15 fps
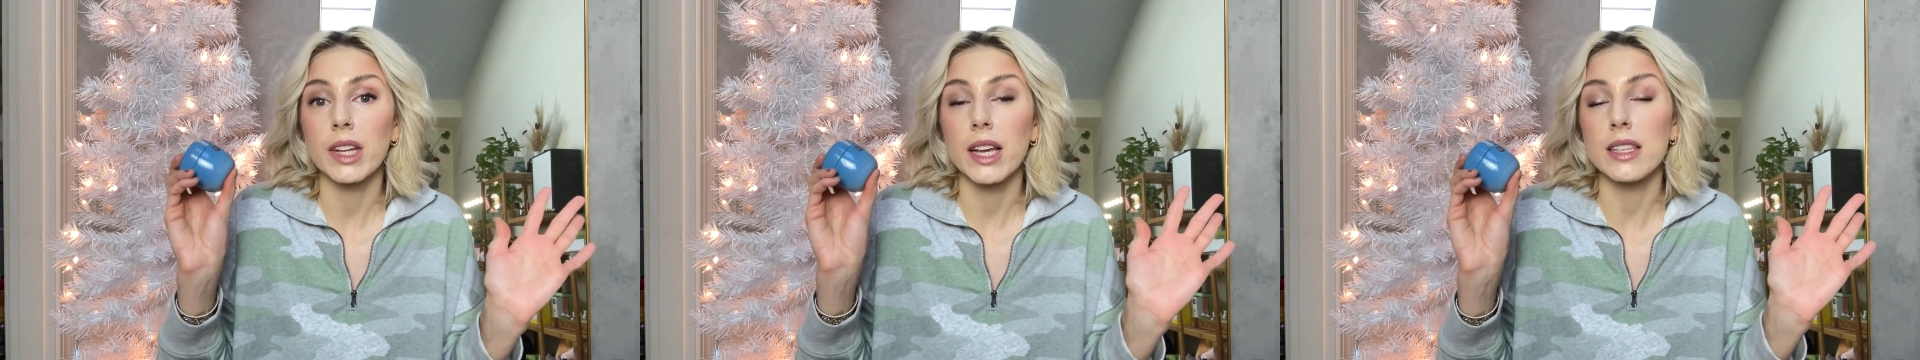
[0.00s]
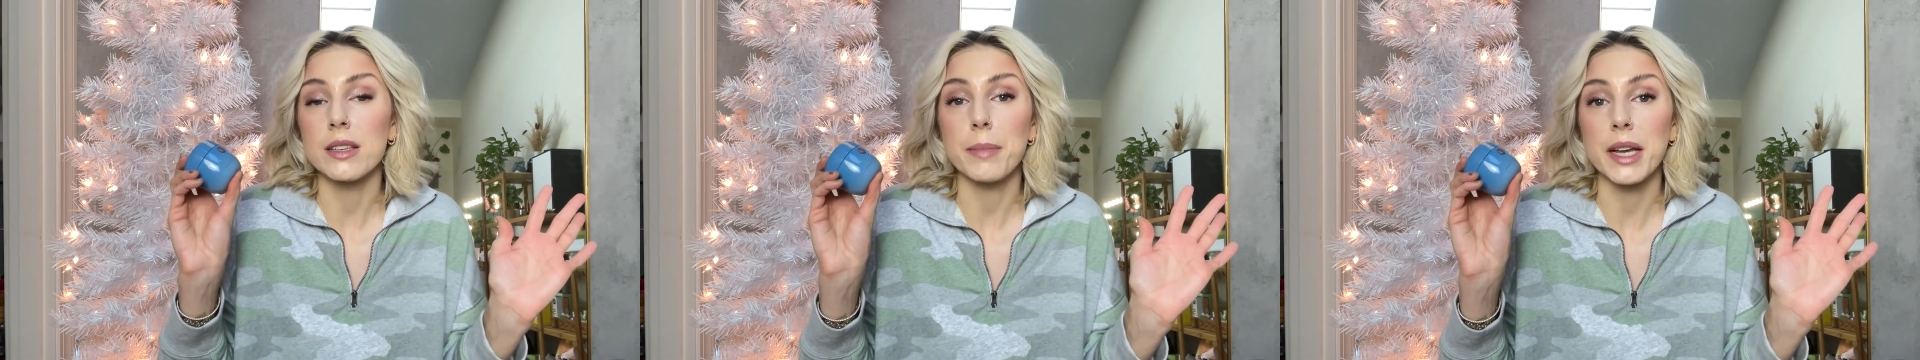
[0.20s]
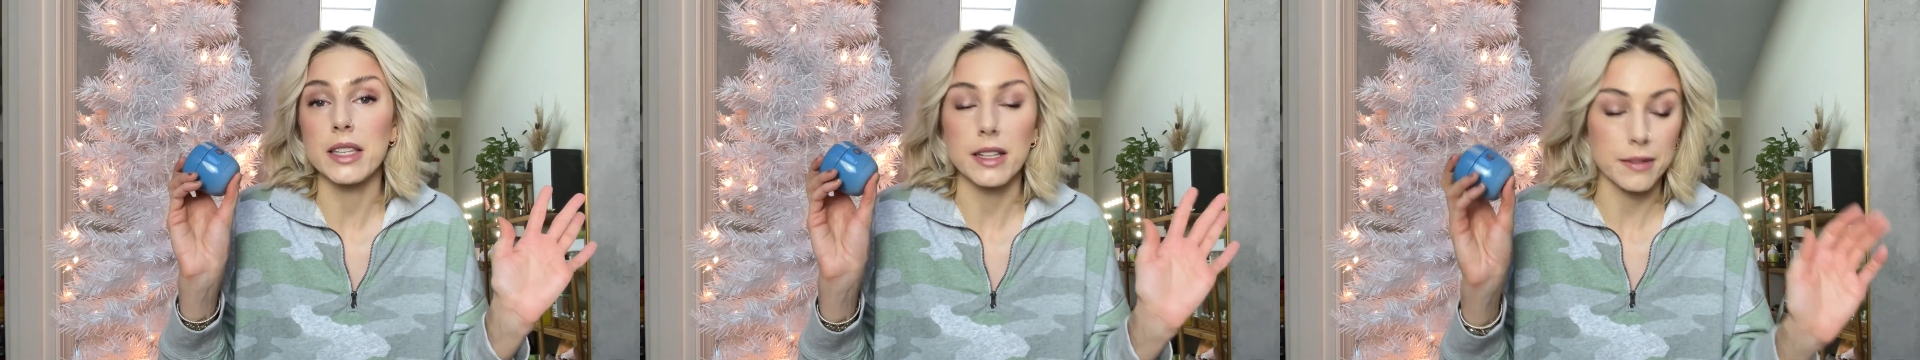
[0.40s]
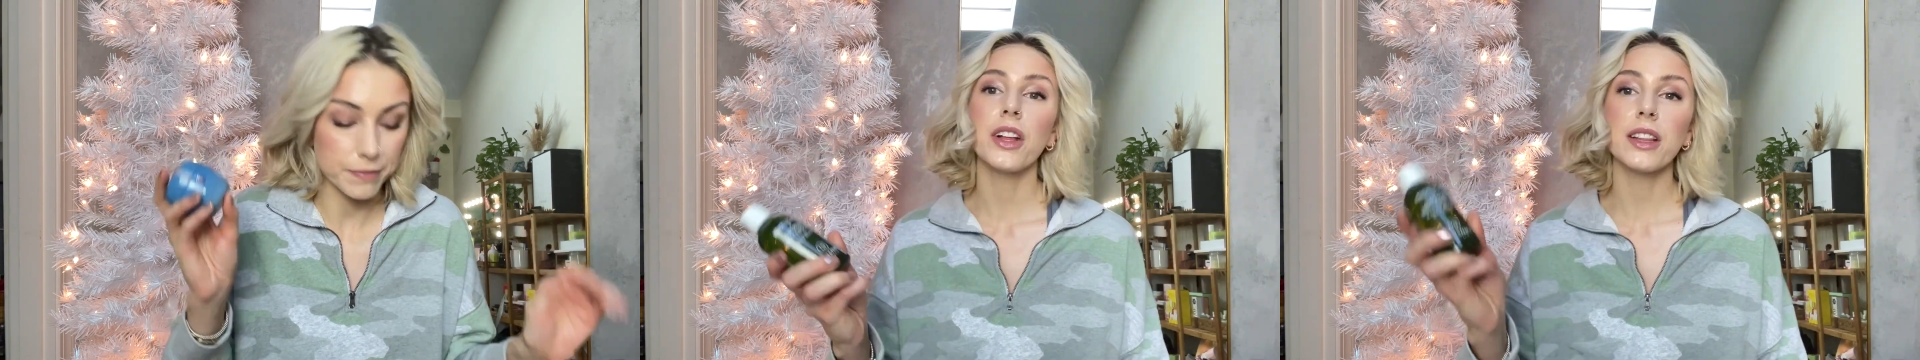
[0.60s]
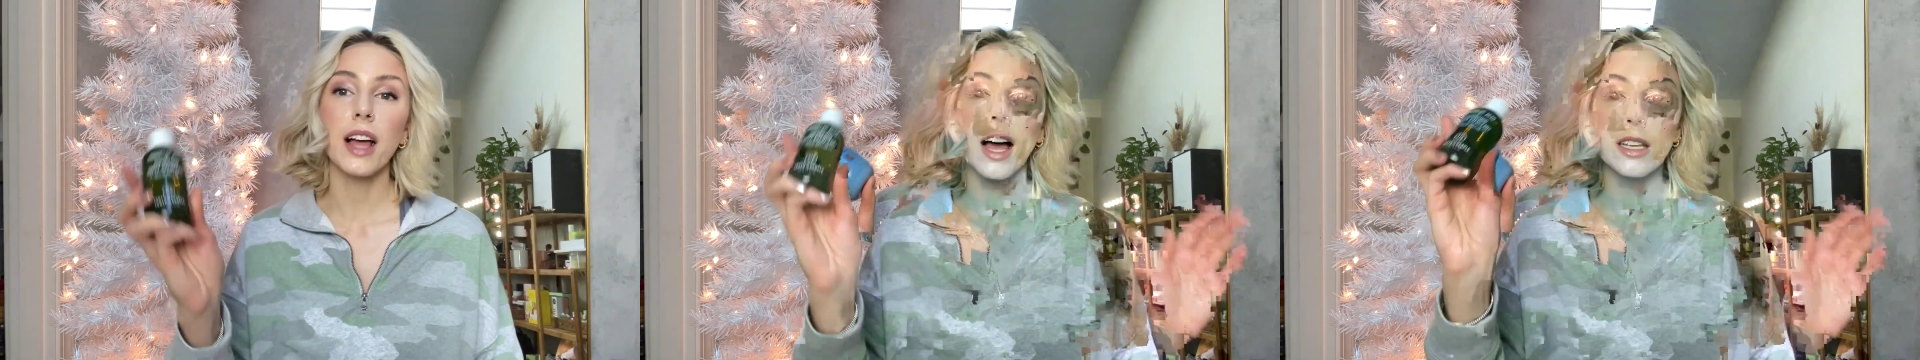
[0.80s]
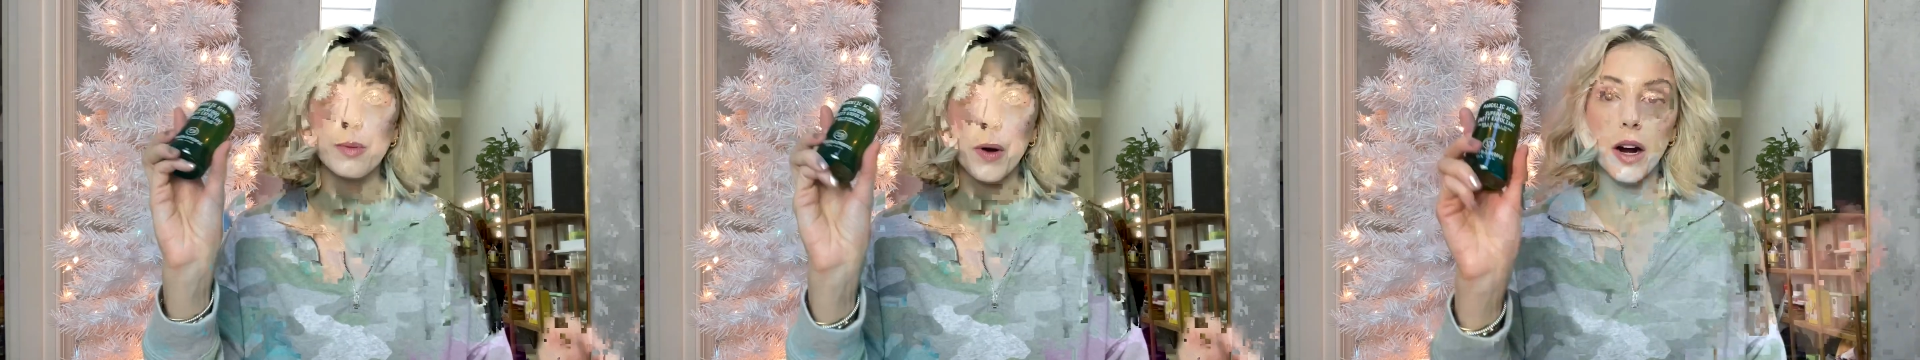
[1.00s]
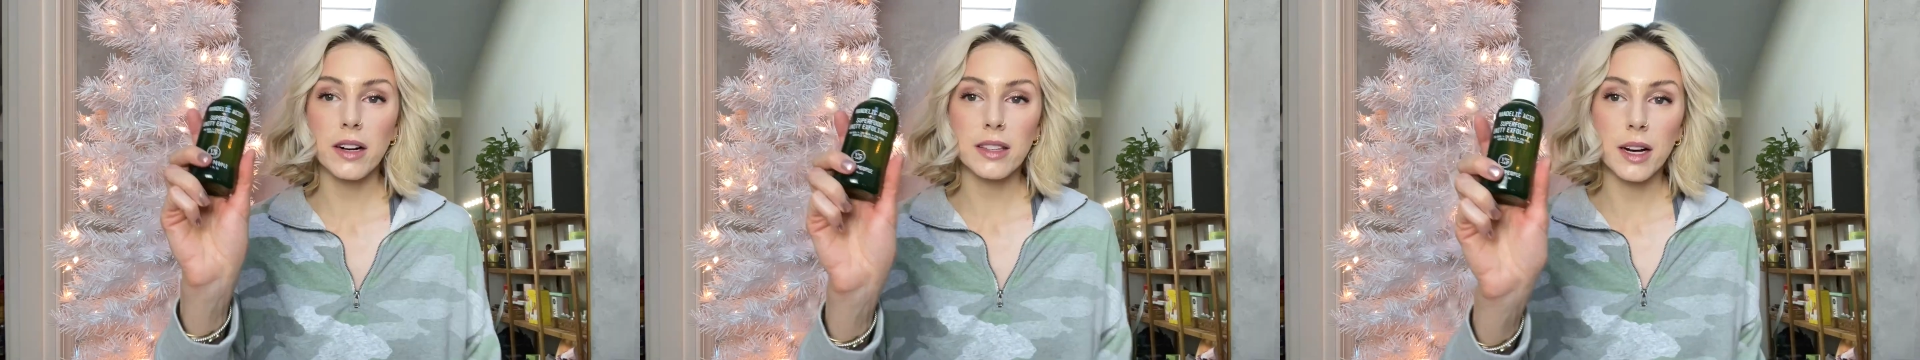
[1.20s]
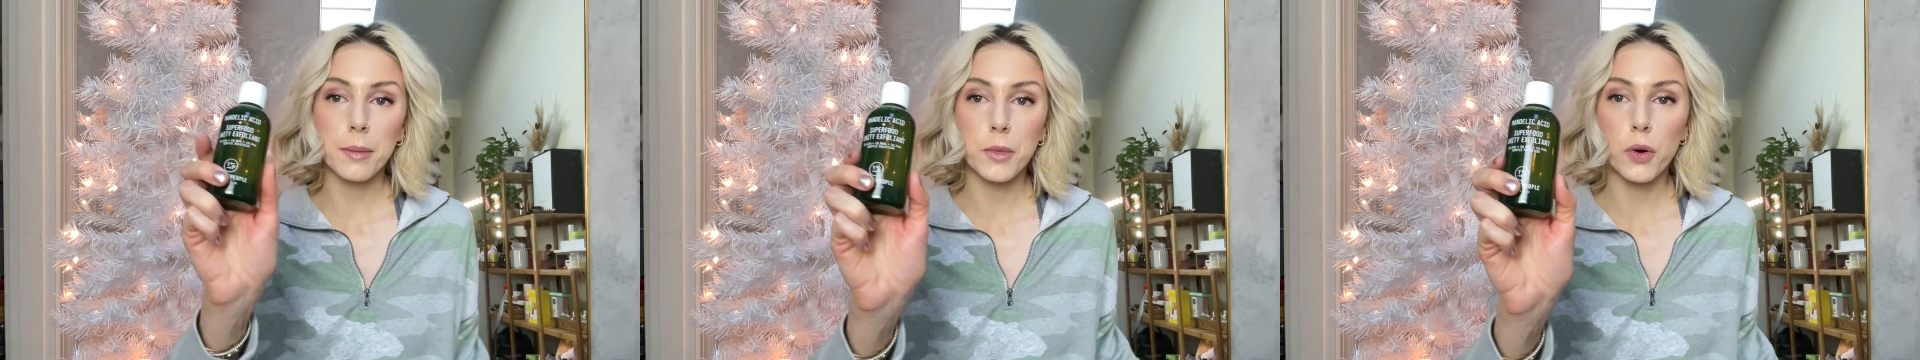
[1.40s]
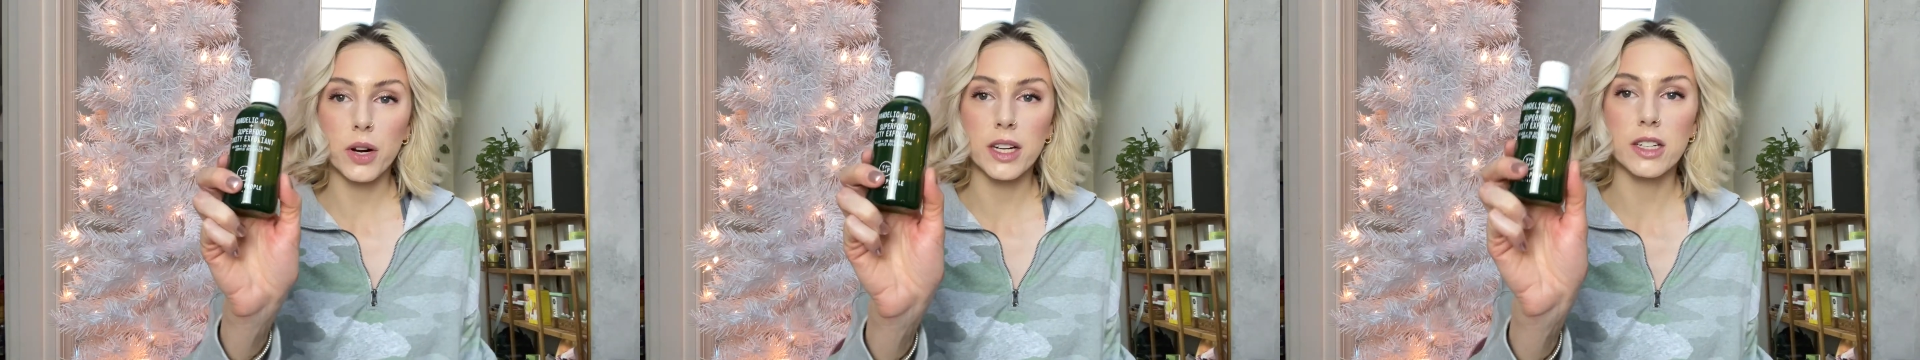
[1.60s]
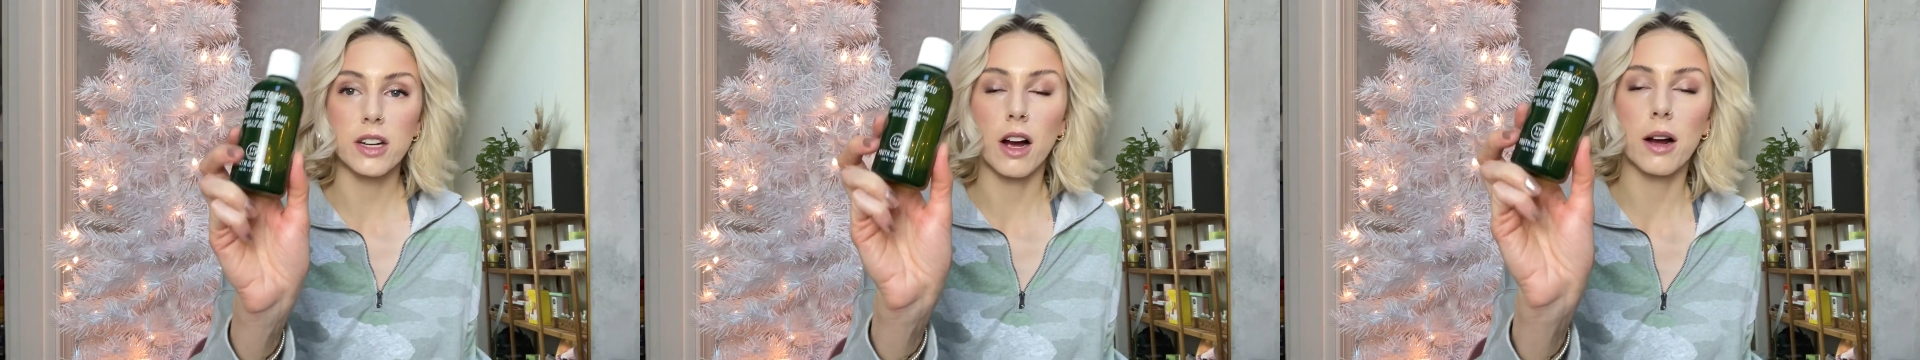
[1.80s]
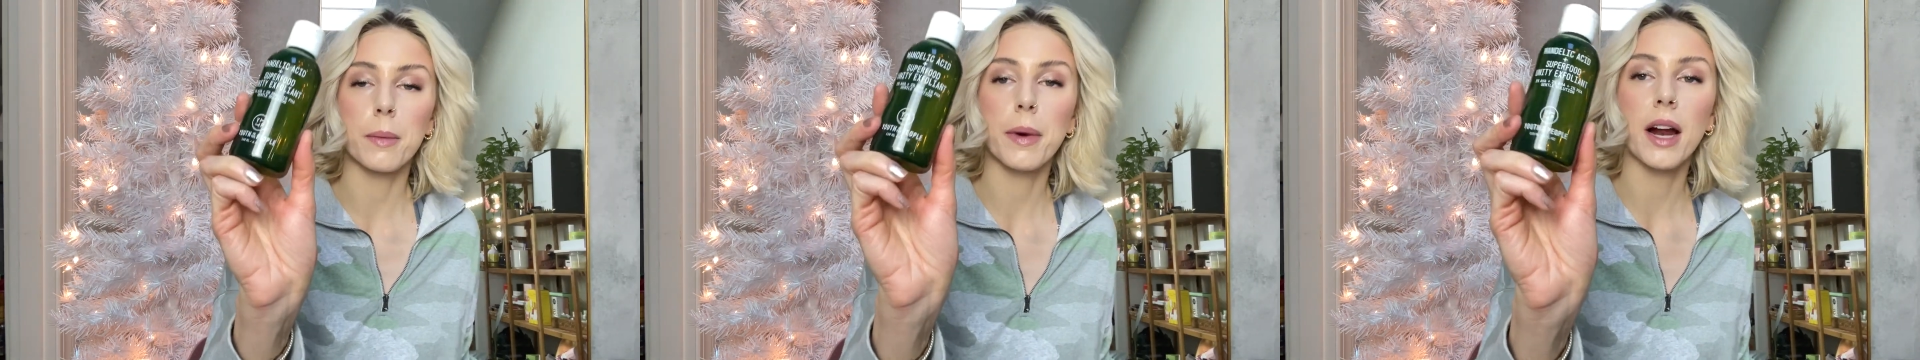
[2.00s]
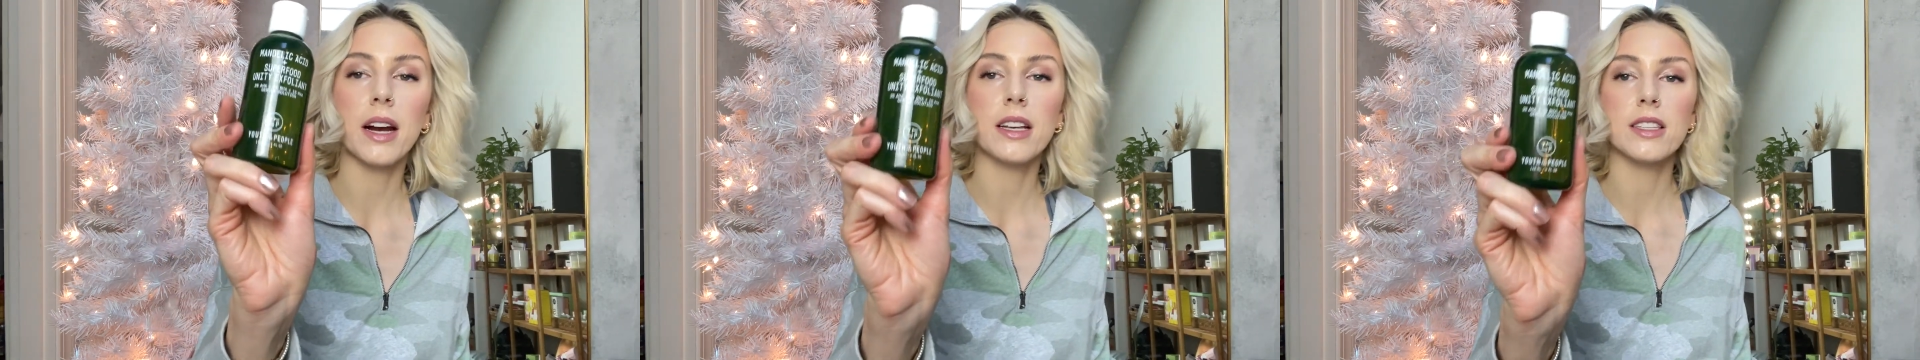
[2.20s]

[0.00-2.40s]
It's amazing. The last product that I'm going to talk about